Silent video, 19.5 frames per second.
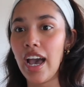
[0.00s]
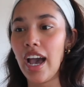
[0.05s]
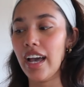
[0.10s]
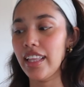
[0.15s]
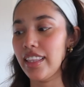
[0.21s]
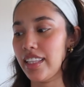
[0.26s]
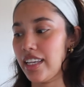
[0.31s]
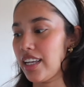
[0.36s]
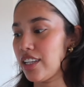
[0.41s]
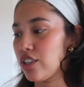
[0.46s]
and
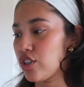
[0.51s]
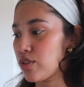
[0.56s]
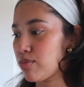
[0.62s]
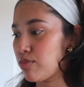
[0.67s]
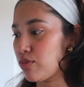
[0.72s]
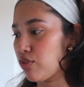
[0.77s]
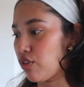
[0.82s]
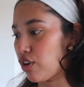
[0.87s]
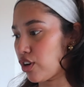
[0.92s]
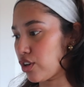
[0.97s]
then I just
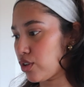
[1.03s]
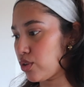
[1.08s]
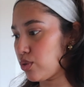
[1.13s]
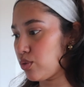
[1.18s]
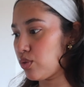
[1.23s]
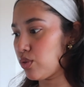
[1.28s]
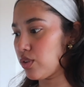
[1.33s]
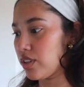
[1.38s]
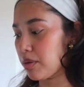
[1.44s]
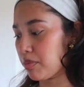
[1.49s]
move on
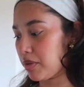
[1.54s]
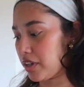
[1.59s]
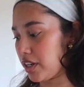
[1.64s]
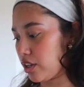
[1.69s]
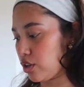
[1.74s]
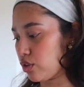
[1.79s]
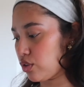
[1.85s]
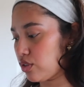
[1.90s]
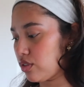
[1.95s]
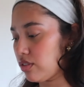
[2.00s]
to the
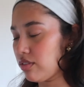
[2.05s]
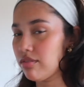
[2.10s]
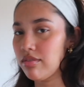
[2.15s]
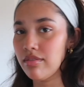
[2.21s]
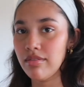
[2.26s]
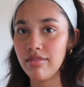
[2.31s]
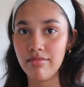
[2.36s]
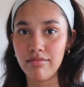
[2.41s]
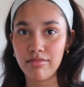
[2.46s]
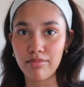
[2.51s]
potato
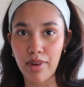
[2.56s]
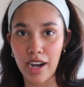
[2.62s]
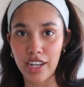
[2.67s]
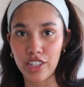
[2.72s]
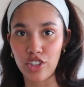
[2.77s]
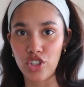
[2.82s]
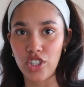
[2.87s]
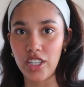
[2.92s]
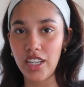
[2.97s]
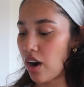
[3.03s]
bhaji.